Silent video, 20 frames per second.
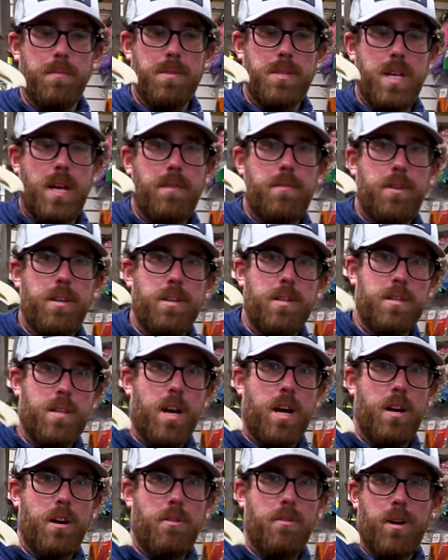safety is
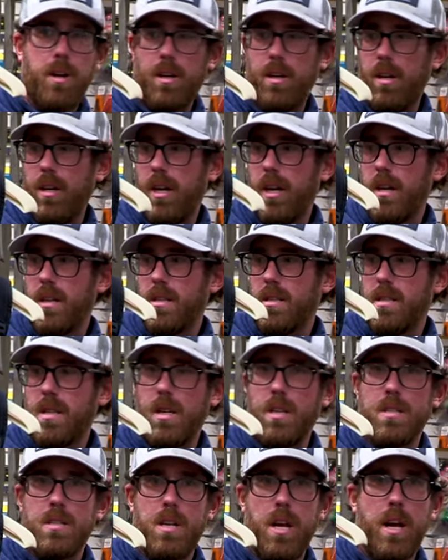kind of critical here. It's
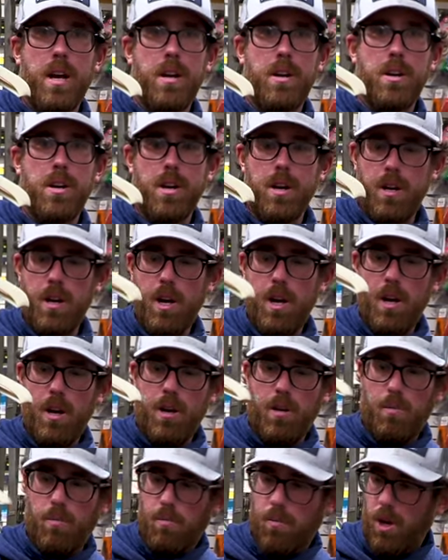like a standard,
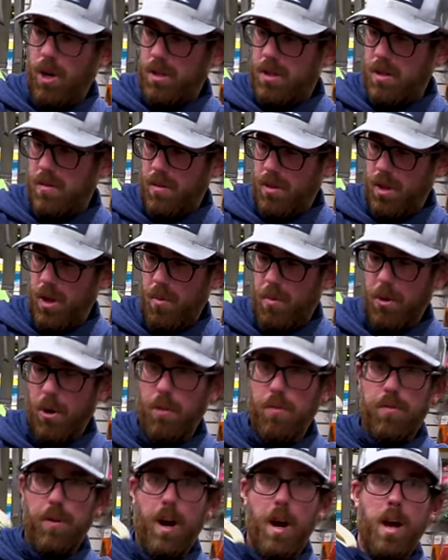relatively low
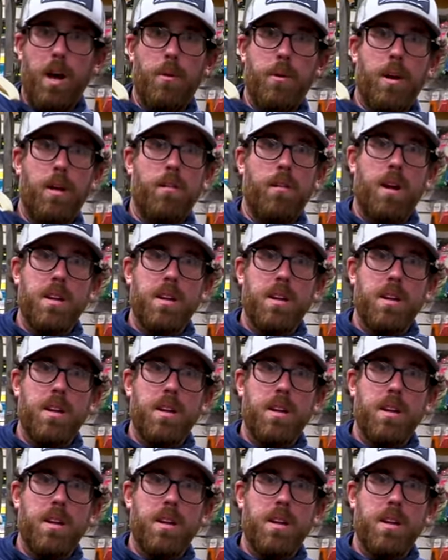profile. We got